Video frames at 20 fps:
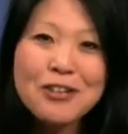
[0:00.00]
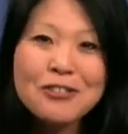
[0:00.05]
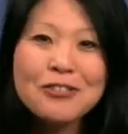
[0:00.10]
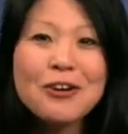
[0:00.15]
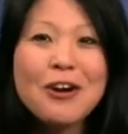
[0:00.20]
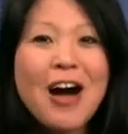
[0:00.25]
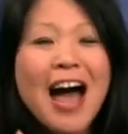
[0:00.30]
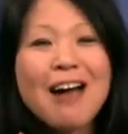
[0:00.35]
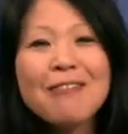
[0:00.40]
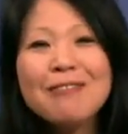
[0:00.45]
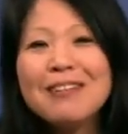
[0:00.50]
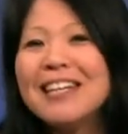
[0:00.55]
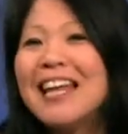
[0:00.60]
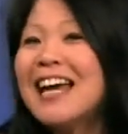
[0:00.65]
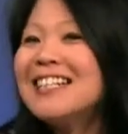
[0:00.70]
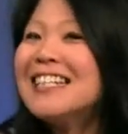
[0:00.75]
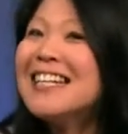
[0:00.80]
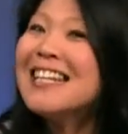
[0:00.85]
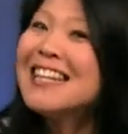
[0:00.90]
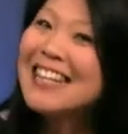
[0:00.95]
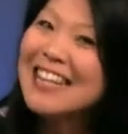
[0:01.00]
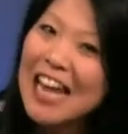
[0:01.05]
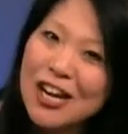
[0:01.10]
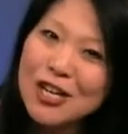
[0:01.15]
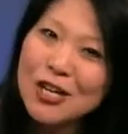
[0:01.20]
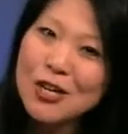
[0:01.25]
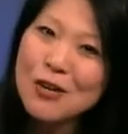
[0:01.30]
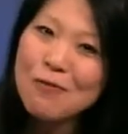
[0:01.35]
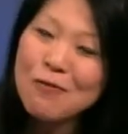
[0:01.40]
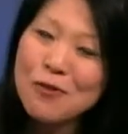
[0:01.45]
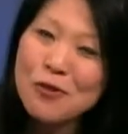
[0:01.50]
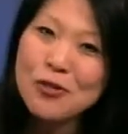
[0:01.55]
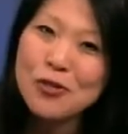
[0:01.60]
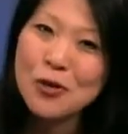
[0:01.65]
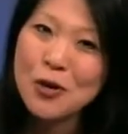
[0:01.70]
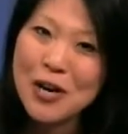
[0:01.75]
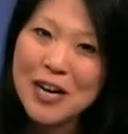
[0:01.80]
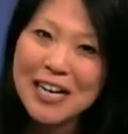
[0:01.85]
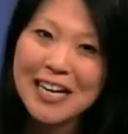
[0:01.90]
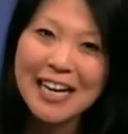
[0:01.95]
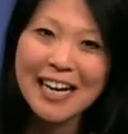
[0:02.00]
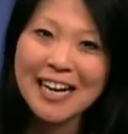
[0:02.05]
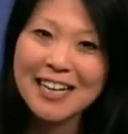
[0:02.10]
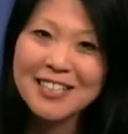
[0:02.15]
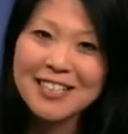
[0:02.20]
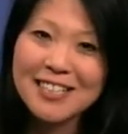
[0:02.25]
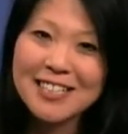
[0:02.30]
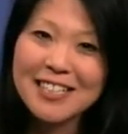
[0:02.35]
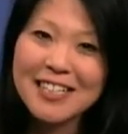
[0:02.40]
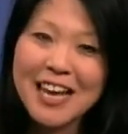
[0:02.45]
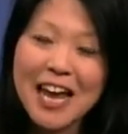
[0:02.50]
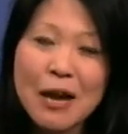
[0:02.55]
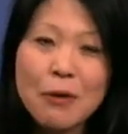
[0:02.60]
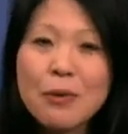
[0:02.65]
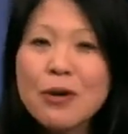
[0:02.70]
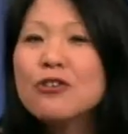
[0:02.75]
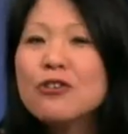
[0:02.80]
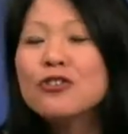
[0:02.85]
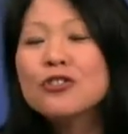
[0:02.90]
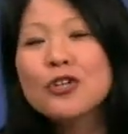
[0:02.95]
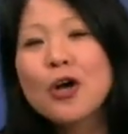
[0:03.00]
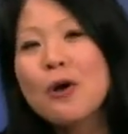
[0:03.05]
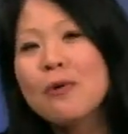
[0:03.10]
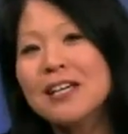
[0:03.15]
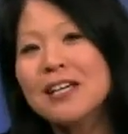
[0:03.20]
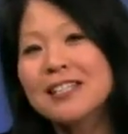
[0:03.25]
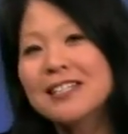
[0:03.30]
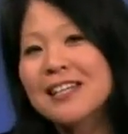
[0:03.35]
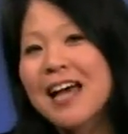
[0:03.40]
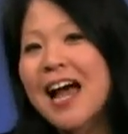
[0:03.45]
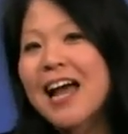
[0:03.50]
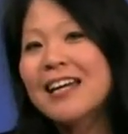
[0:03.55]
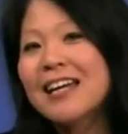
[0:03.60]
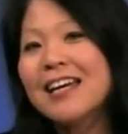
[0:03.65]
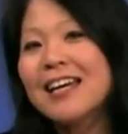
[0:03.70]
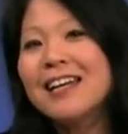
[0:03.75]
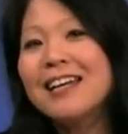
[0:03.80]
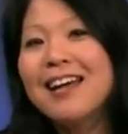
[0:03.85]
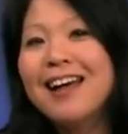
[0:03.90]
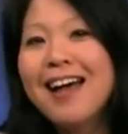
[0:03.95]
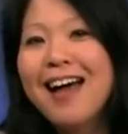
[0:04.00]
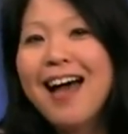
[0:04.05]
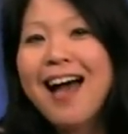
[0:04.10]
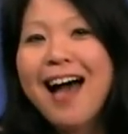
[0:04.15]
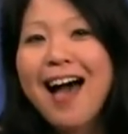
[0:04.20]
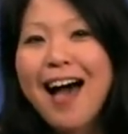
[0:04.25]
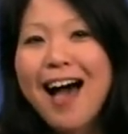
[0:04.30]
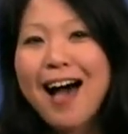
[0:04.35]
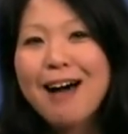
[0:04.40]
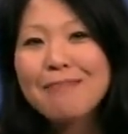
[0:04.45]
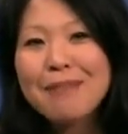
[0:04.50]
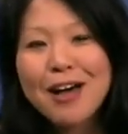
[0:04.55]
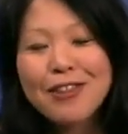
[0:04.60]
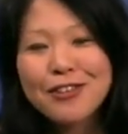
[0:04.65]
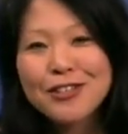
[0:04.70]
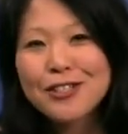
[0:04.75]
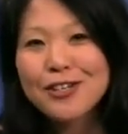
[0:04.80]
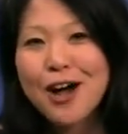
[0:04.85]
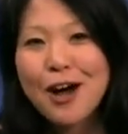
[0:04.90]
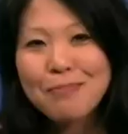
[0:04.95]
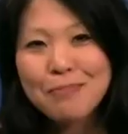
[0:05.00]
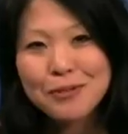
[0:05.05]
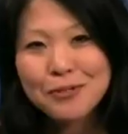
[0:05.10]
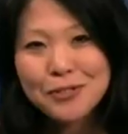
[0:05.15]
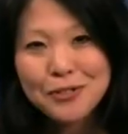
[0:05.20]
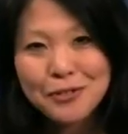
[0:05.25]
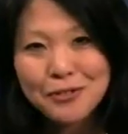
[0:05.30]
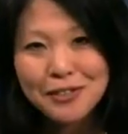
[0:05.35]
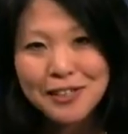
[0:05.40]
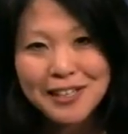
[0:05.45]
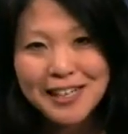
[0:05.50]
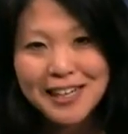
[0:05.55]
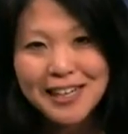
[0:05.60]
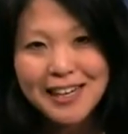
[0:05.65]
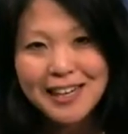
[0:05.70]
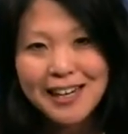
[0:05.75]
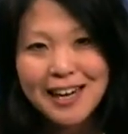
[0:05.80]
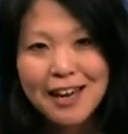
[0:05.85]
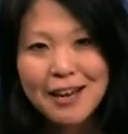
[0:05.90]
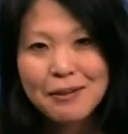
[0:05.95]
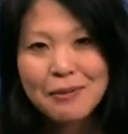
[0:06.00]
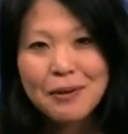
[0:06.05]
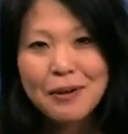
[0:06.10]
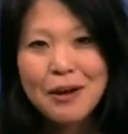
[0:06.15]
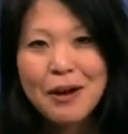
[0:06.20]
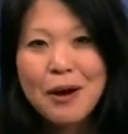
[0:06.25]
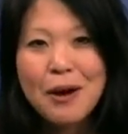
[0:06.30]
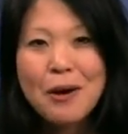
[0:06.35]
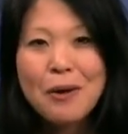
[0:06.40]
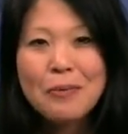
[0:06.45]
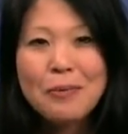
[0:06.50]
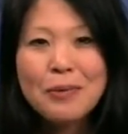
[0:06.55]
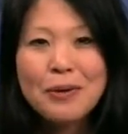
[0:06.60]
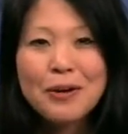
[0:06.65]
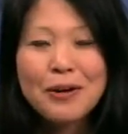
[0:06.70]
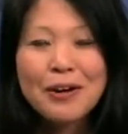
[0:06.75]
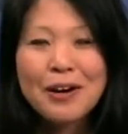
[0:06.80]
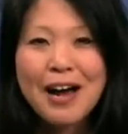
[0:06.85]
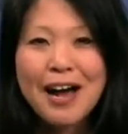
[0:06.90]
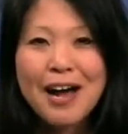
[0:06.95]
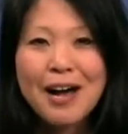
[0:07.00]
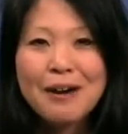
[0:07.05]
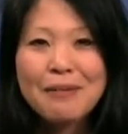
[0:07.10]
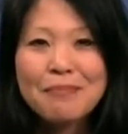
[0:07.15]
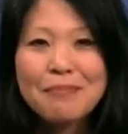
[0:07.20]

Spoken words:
So I would like to thank you for joining us today. We are so excited about this opportunity, and we're